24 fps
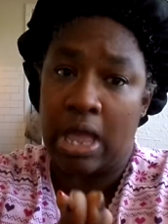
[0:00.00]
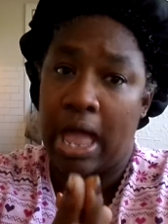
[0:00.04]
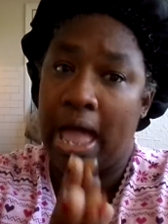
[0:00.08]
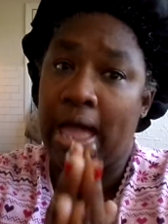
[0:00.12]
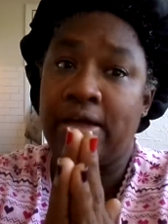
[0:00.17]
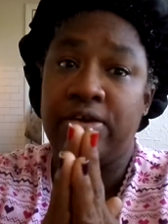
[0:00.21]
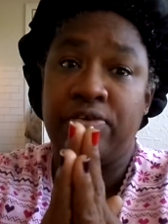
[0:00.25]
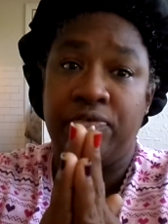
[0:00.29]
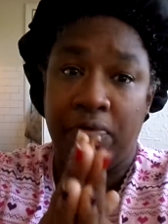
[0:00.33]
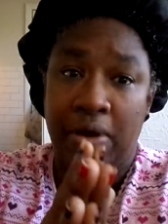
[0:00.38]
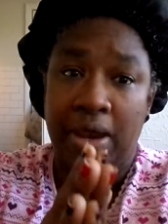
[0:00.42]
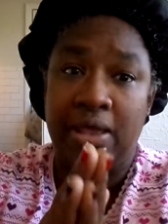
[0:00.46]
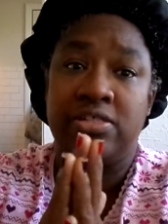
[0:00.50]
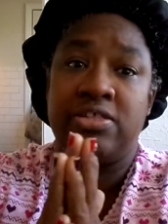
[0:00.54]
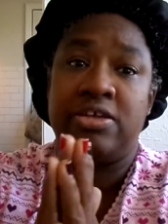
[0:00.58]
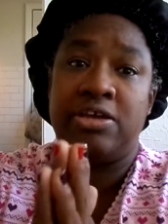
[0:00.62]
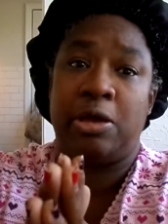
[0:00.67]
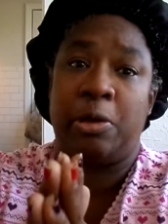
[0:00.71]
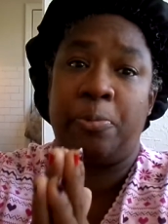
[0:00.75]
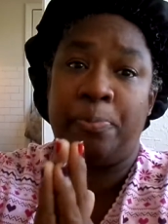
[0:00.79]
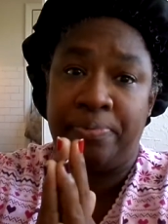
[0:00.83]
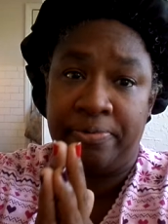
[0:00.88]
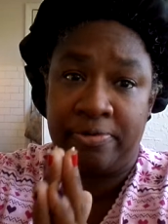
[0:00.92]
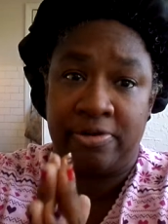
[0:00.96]
I greatly
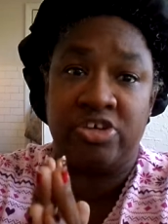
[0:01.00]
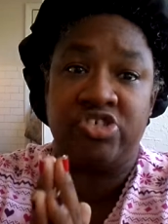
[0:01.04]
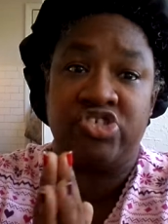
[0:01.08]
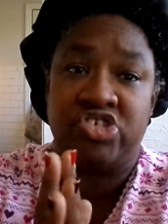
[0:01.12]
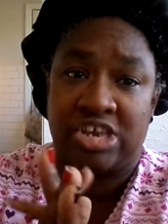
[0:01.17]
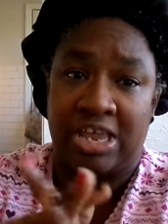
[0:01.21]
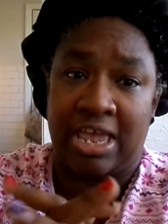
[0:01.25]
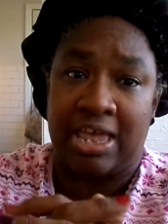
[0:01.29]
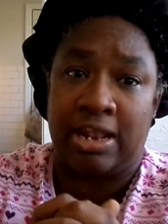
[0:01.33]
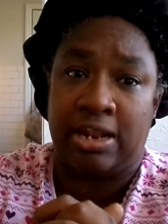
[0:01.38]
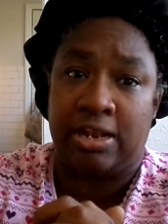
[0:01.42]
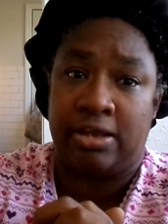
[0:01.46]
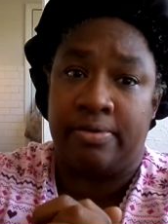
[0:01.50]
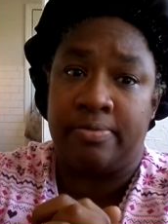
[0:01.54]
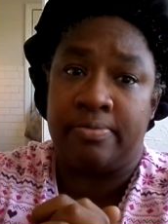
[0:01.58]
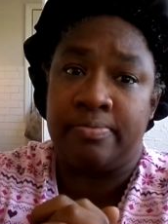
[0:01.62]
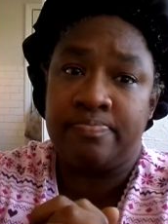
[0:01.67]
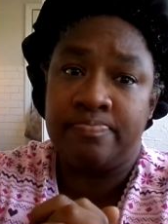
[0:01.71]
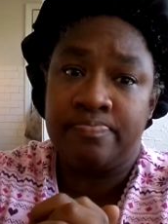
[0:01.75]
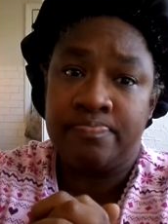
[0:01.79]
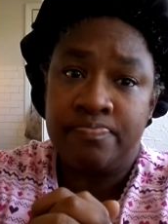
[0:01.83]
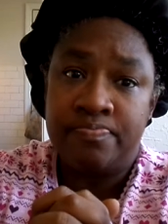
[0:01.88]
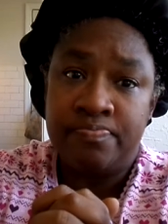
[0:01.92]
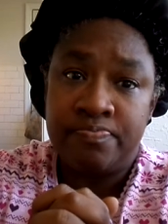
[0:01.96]
appreciate it.
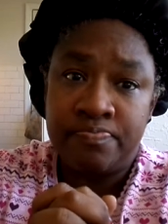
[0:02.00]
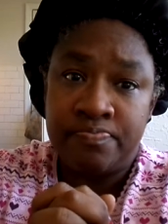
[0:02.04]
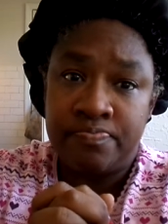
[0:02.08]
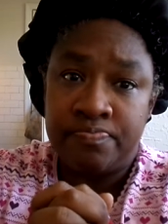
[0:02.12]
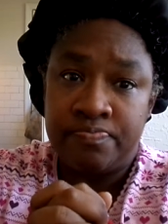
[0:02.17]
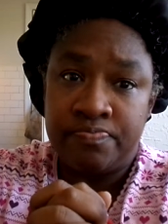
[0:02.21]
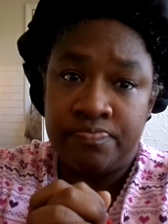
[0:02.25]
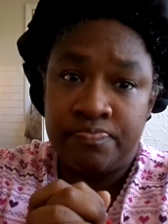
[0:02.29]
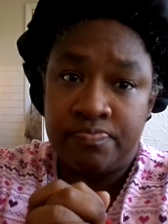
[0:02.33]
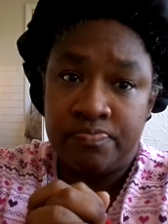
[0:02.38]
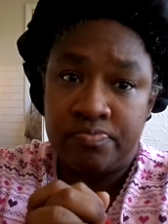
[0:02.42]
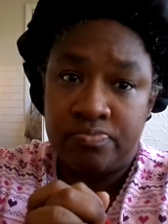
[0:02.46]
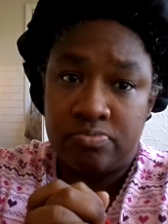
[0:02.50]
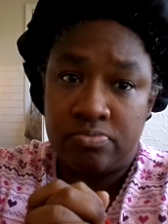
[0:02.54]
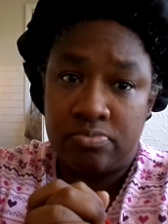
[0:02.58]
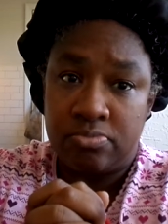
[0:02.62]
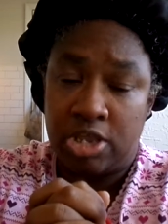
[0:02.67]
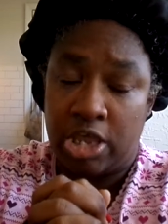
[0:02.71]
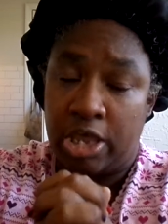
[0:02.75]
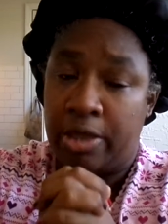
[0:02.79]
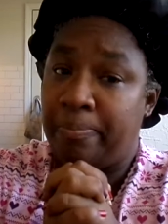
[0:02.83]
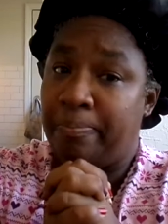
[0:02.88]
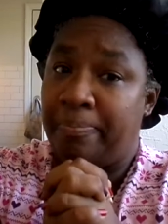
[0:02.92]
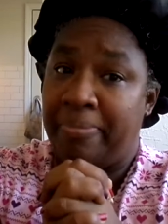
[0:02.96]

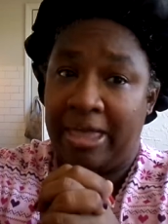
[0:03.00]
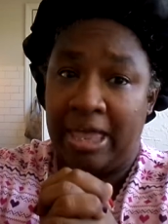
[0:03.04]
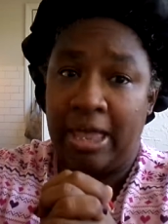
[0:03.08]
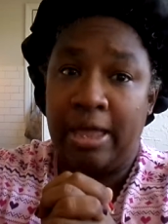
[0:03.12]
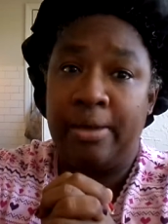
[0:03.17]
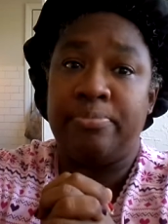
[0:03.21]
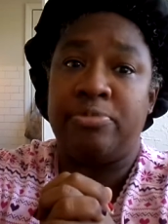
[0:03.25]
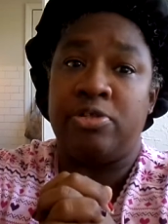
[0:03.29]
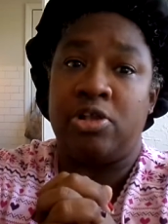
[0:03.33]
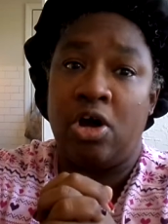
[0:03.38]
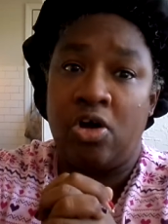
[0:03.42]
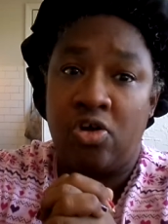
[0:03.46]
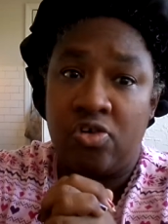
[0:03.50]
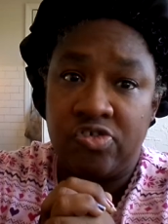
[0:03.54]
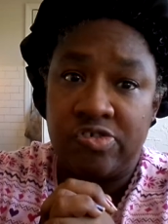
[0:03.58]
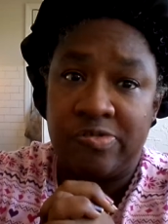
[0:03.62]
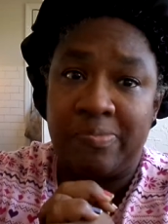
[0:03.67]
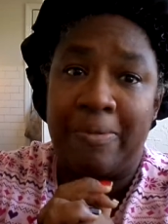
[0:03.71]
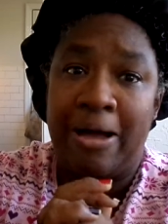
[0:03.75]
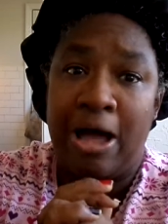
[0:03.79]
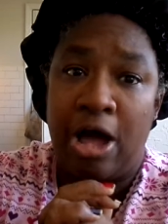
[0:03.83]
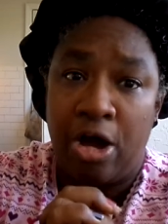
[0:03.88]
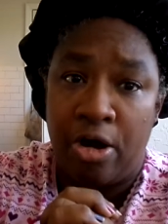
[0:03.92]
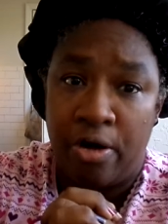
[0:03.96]
And babe knows
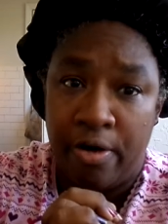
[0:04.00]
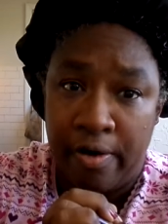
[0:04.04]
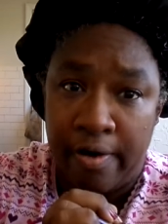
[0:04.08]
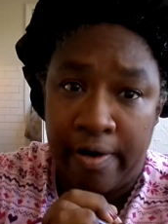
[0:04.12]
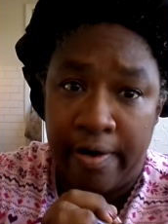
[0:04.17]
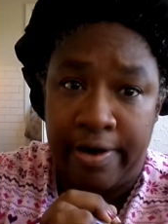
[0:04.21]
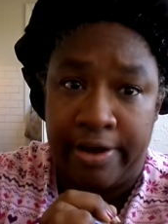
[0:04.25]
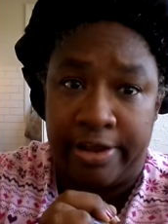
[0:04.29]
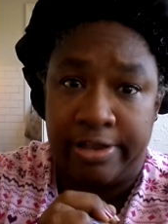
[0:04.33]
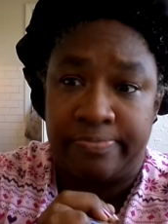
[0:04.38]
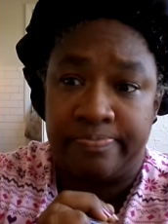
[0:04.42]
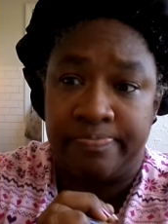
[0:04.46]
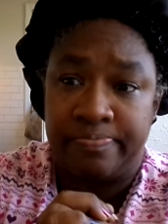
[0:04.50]
my heart.